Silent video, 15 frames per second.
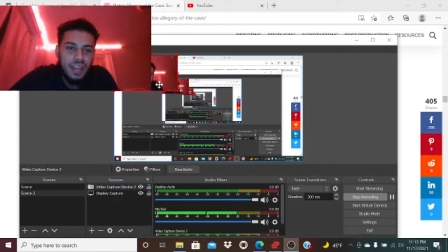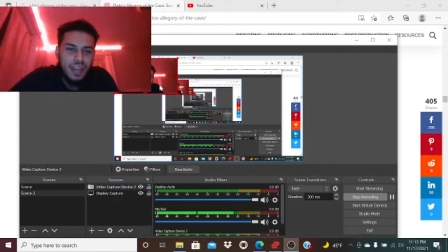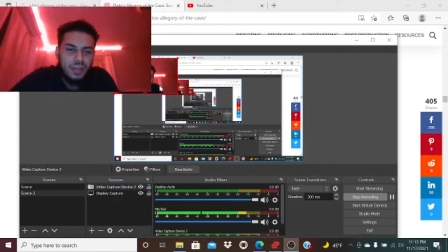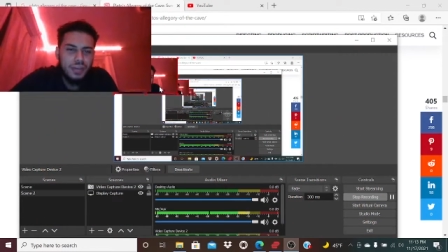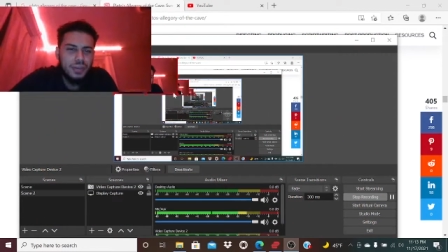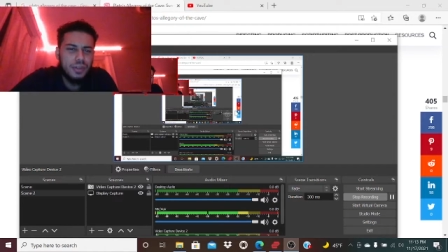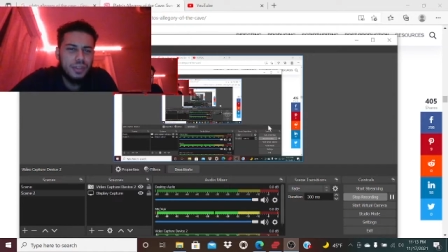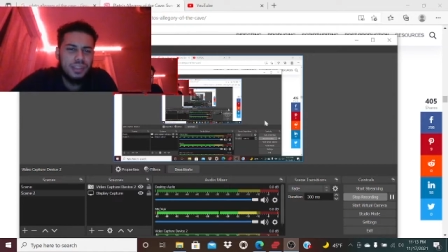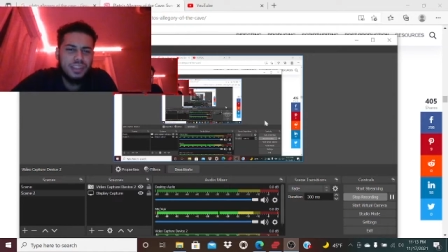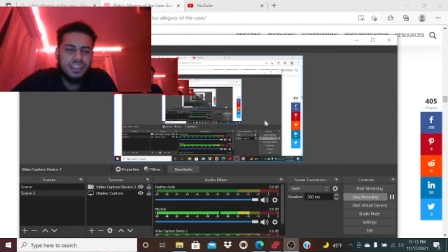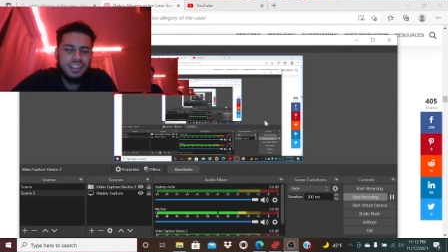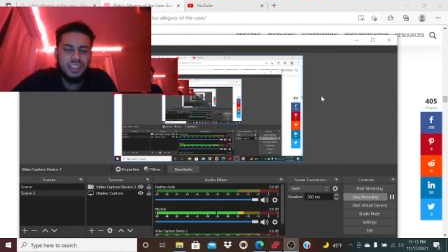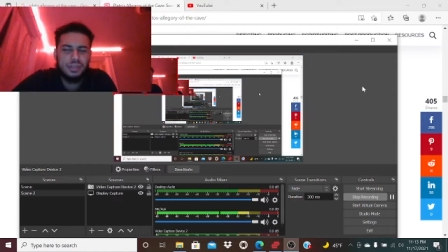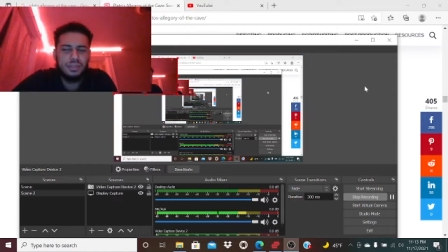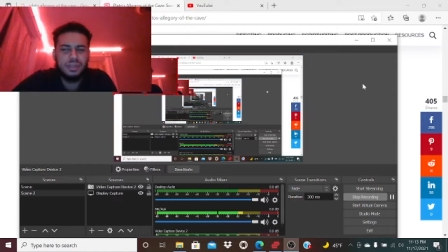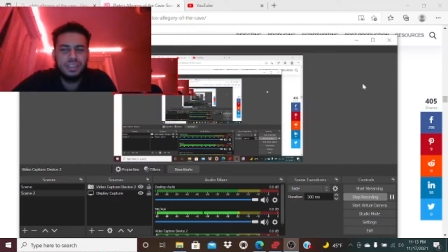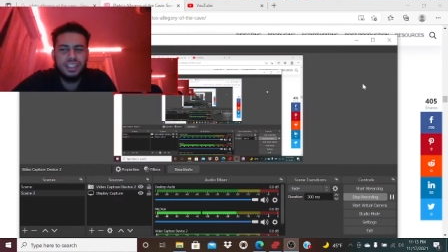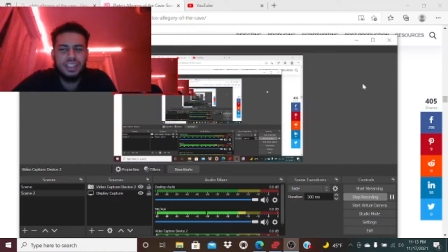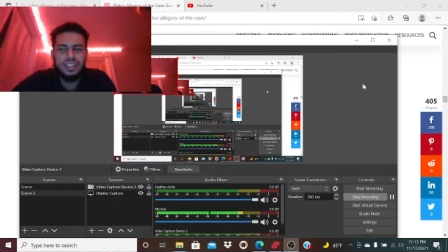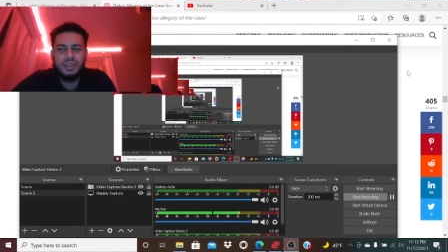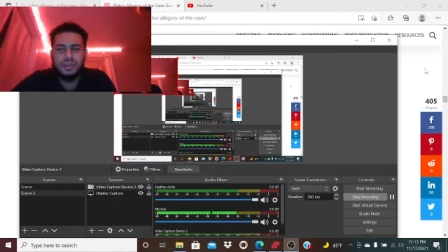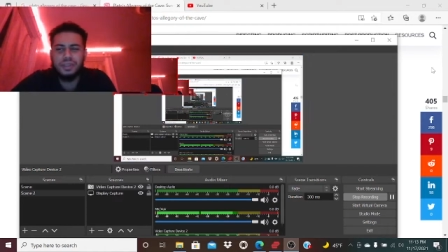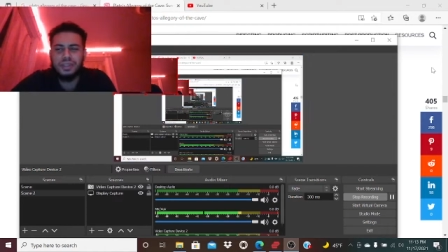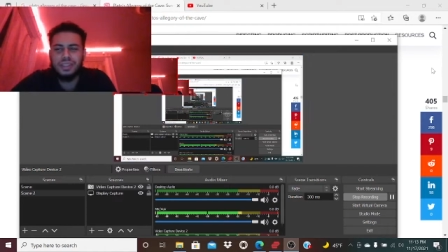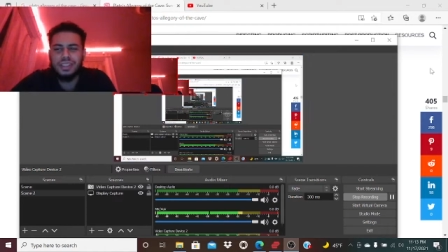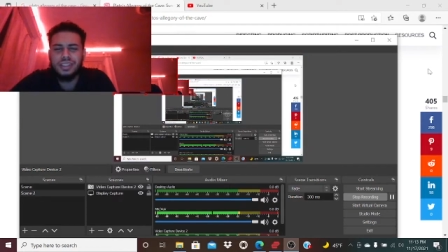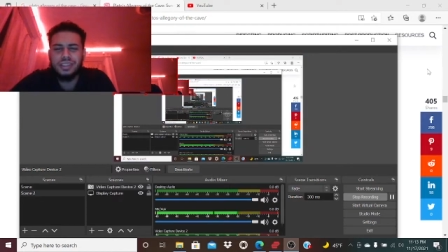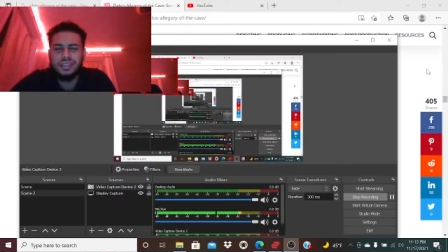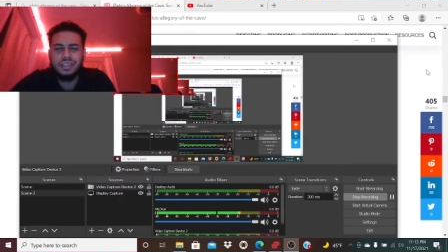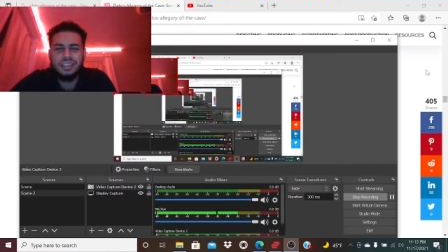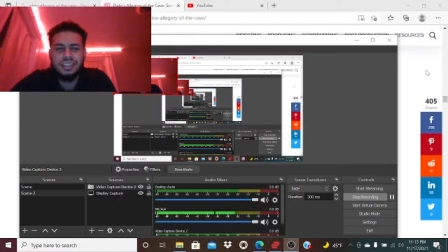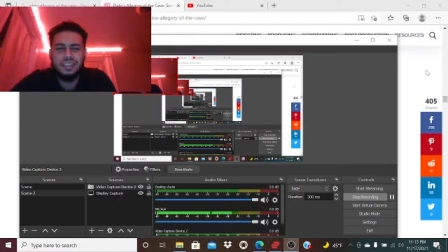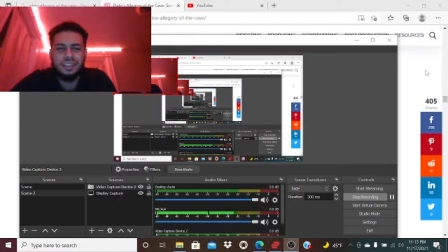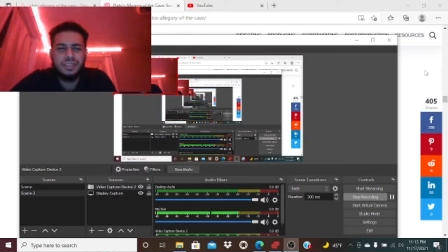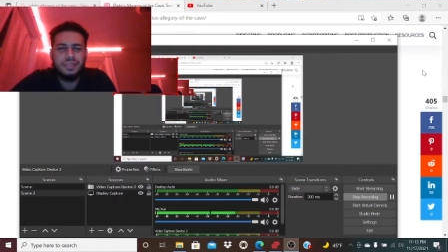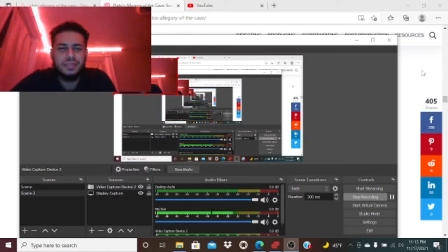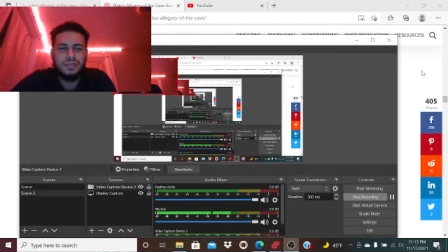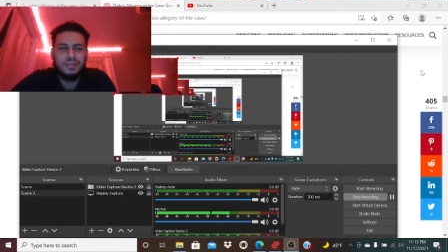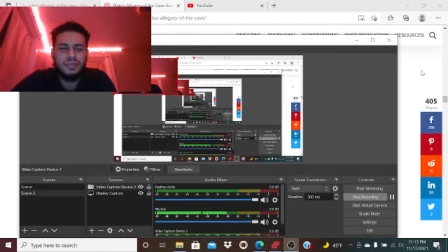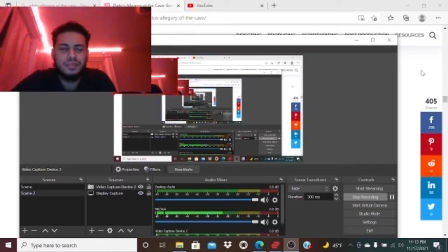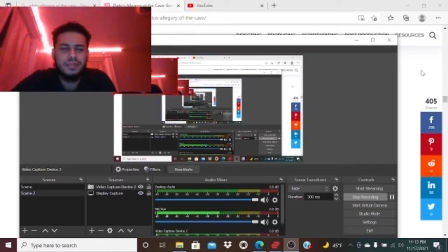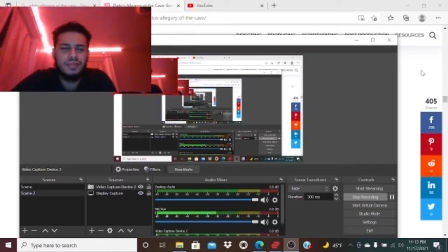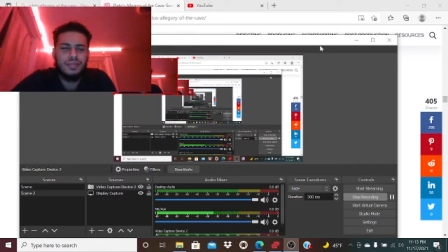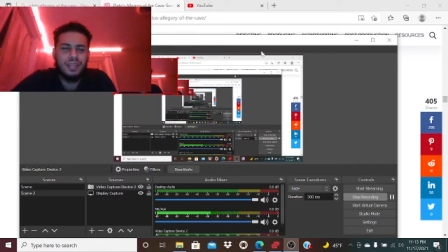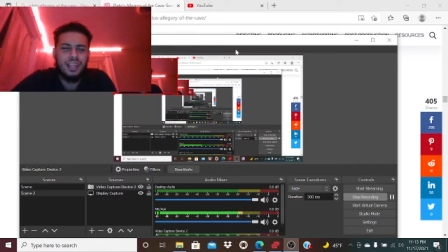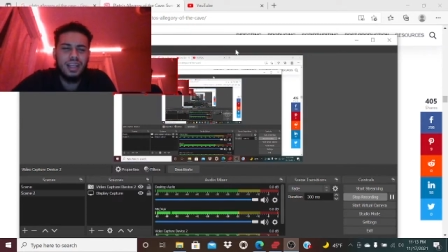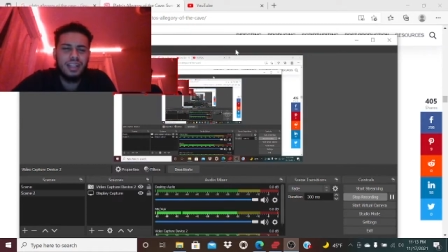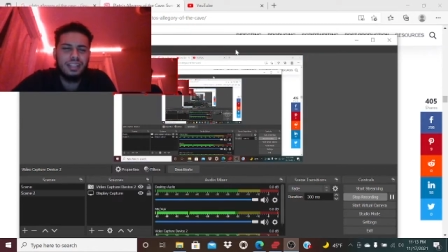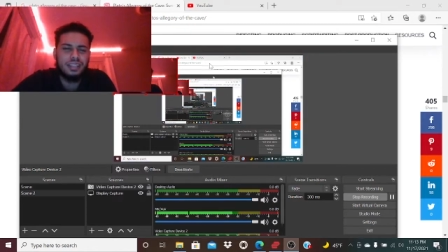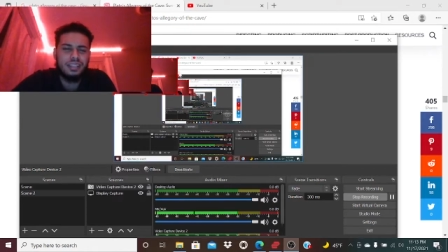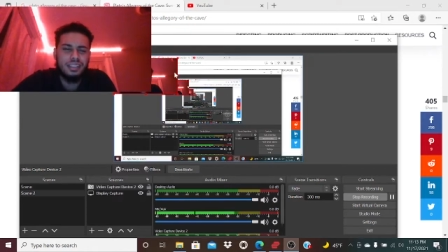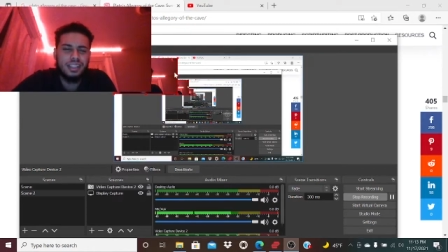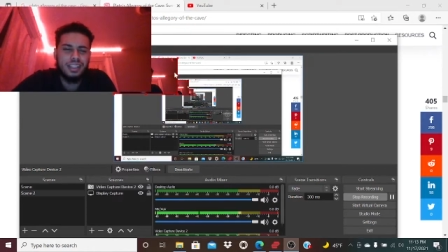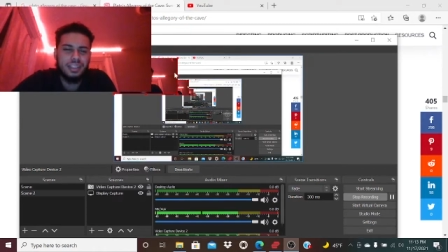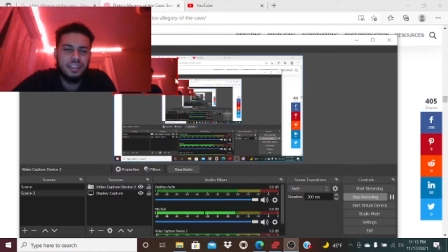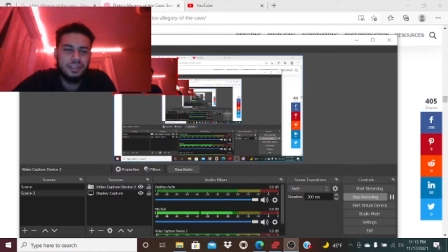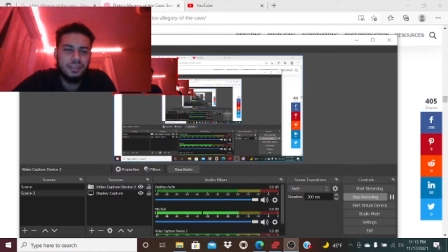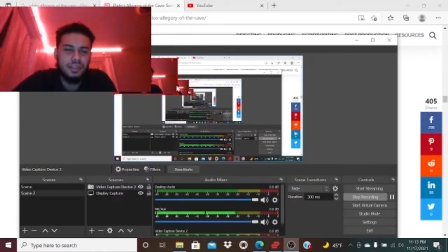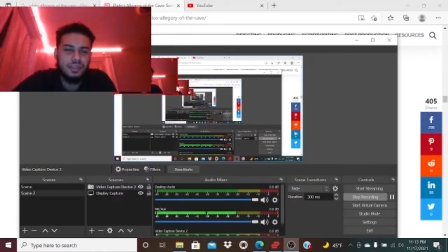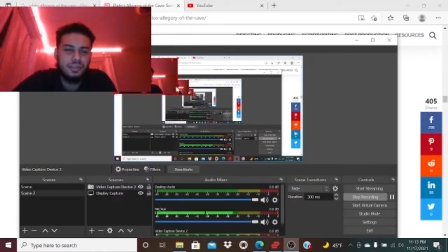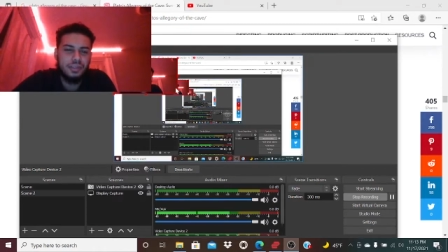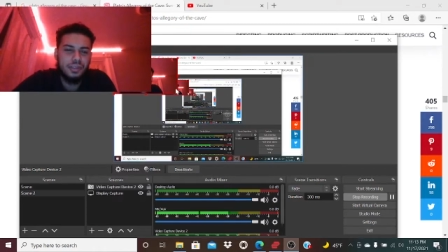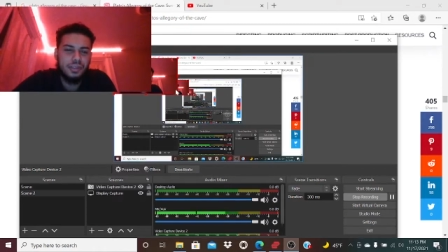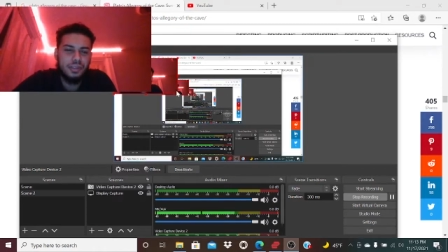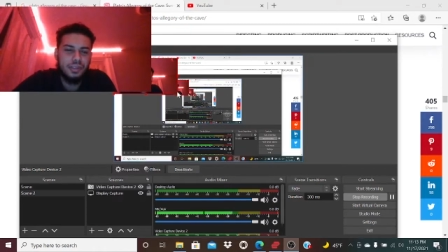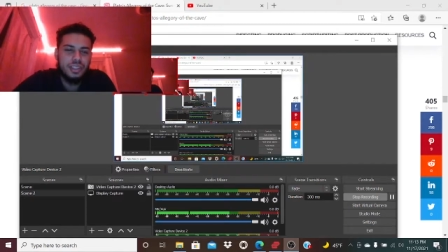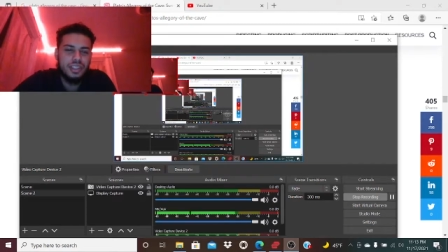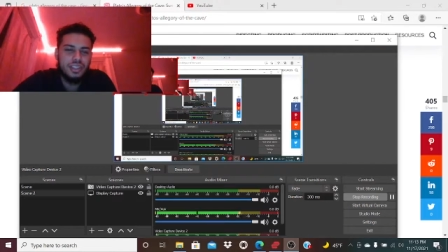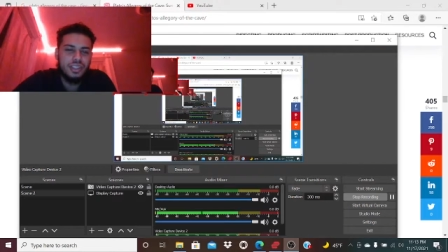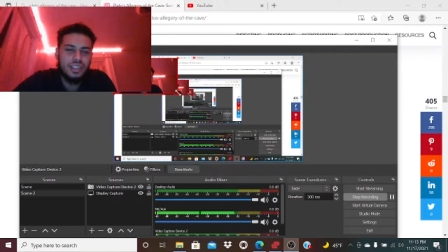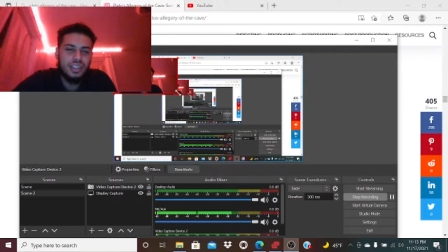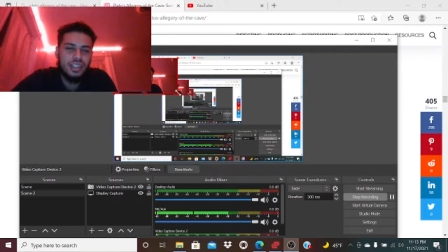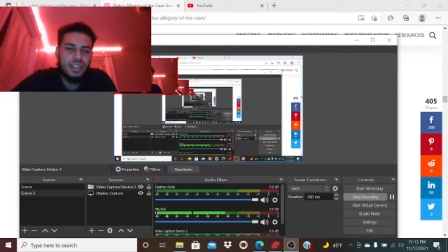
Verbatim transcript: I recorded this several times, but I noticed um I had some technical difficulties,